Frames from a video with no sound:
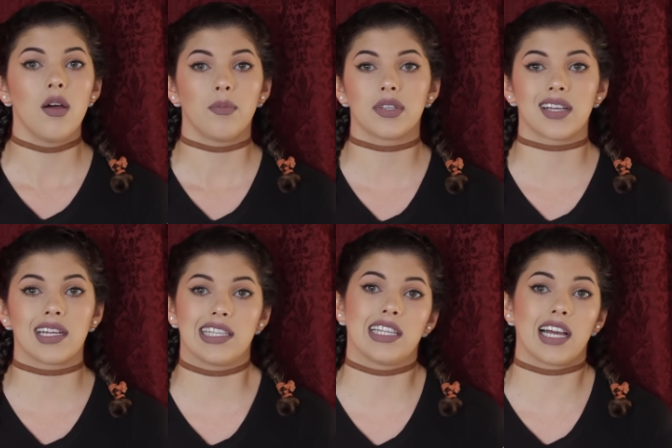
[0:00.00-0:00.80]

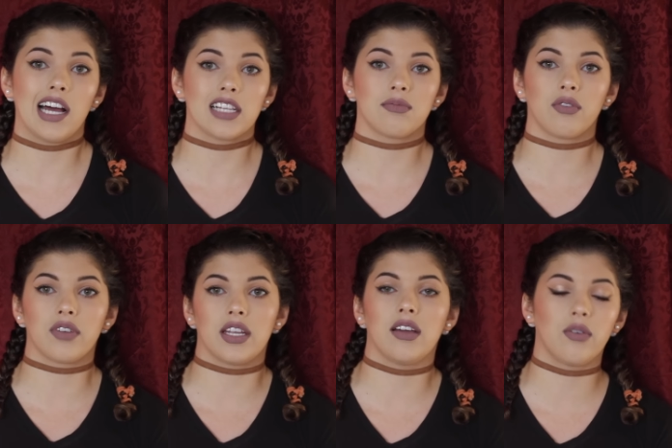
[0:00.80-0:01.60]
besides the Cosmo
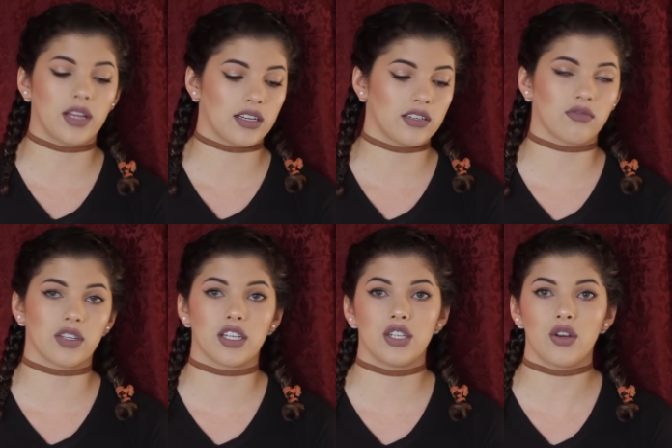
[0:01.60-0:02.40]
video, and that didn't
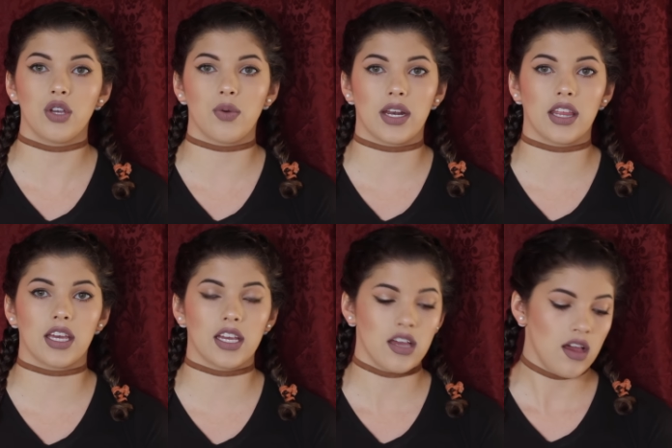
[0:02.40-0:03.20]
really show you
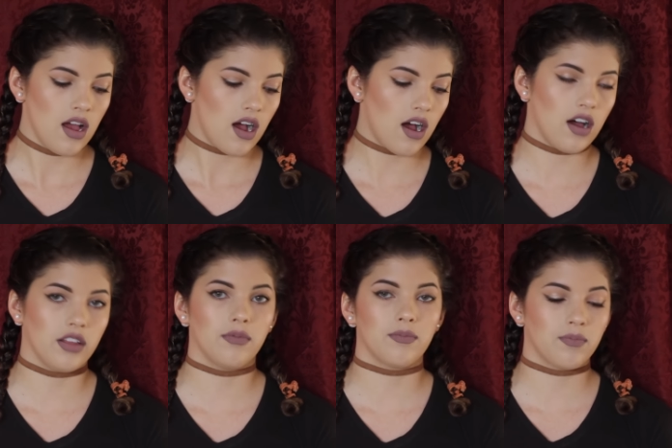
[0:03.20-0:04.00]
anything.
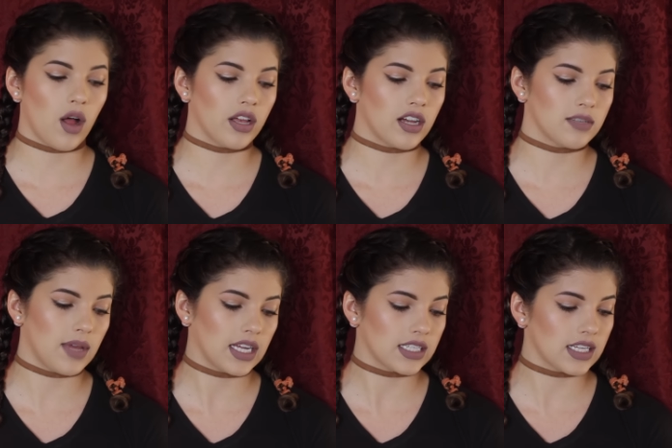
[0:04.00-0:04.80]
Molly
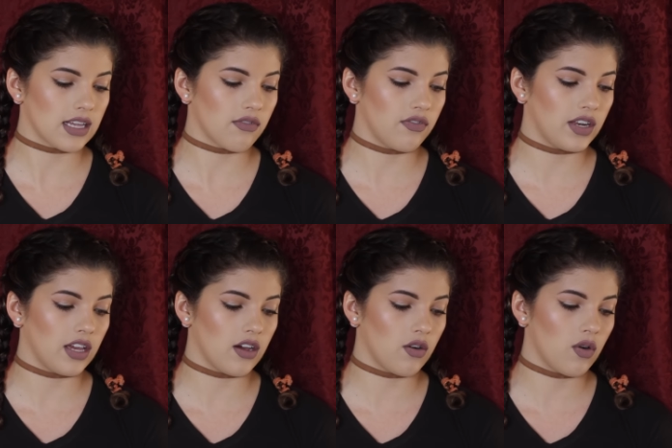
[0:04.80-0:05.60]
Cosmetics does have a
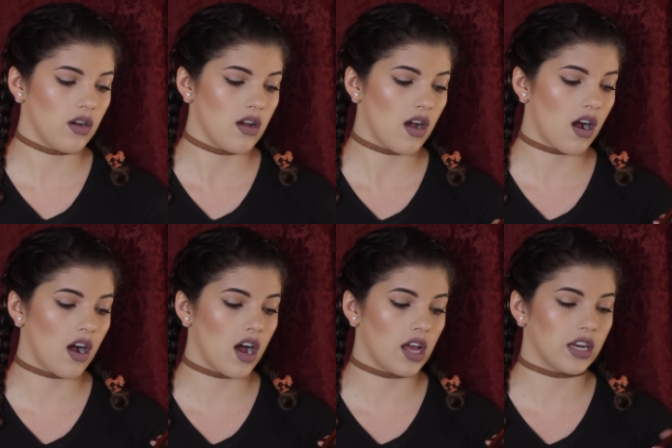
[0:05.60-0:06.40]
video
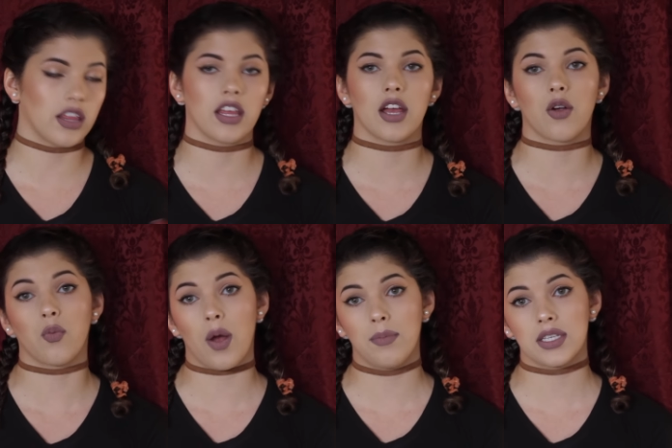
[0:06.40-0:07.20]
on
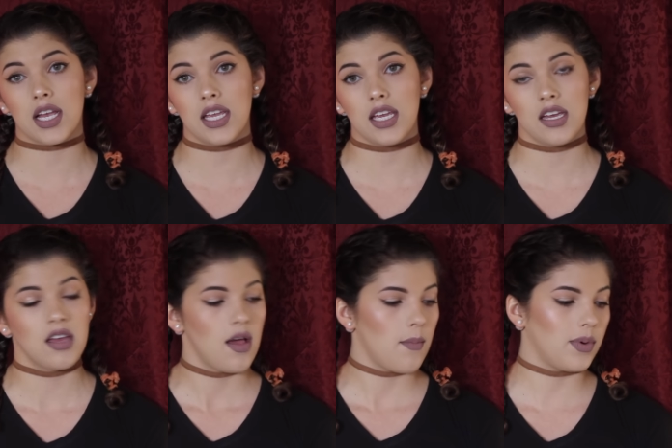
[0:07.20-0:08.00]
their website,
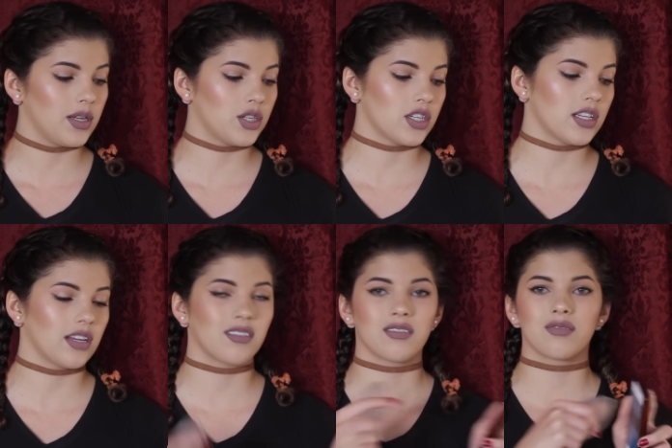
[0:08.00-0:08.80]
but it's just
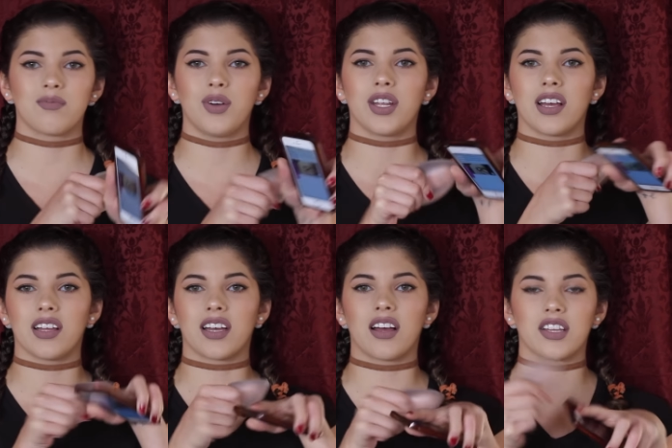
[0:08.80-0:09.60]
like putting it
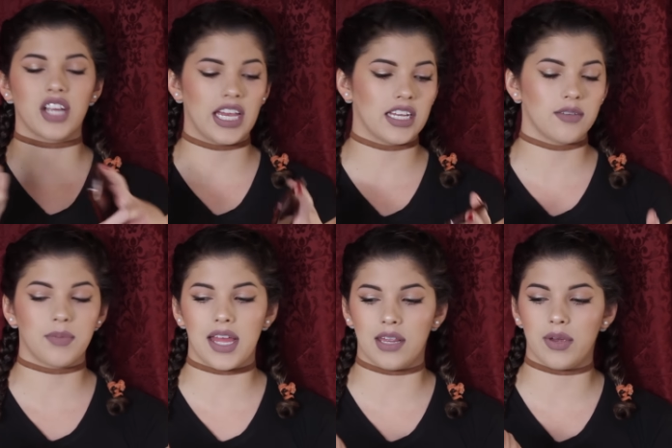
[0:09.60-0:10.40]
like on their hand.
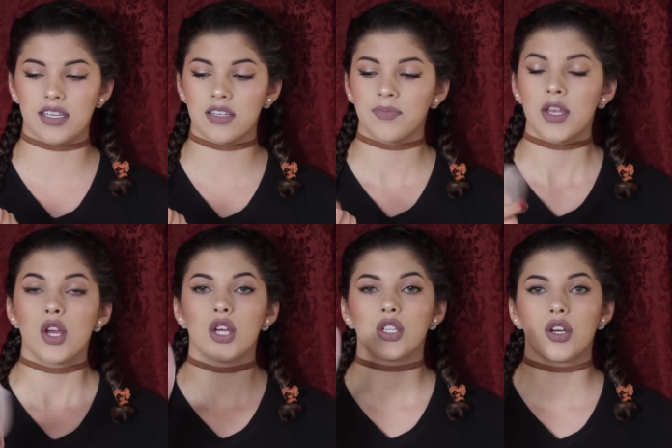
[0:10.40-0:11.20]
But anyways,
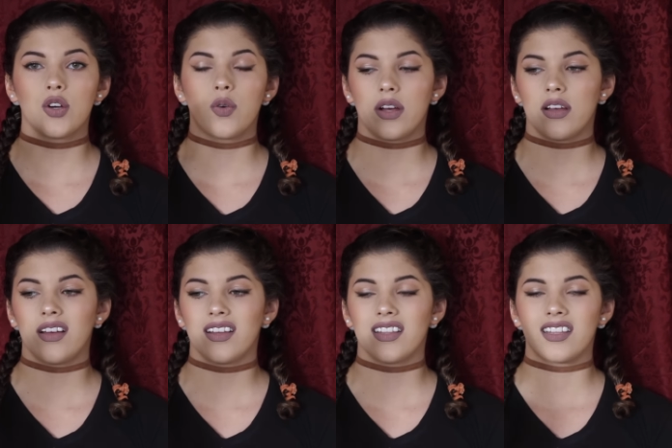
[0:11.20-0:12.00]
so
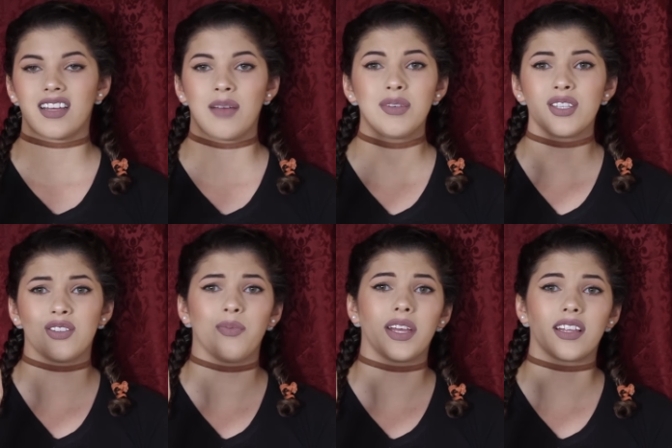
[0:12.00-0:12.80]
I'm
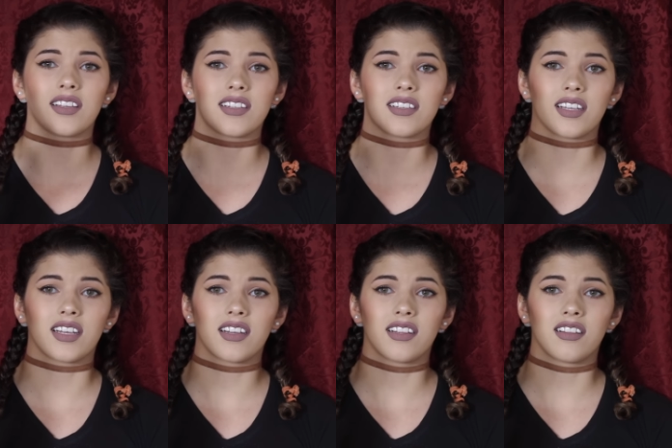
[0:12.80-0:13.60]
assuming that this is
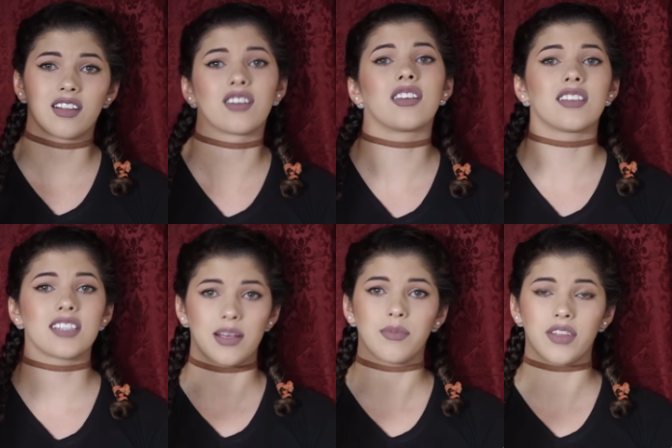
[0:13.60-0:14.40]
like literally the
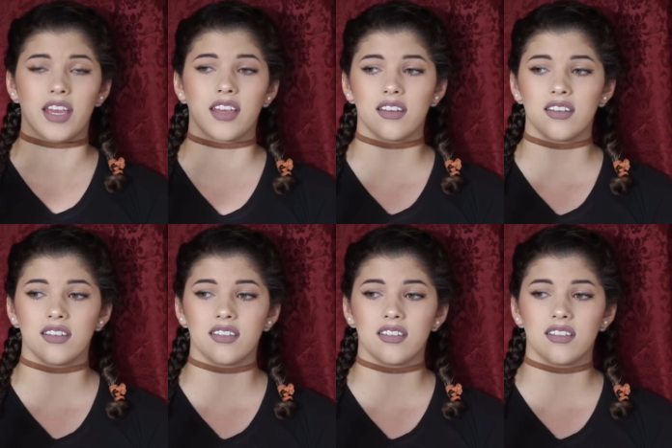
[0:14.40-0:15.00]
same thing.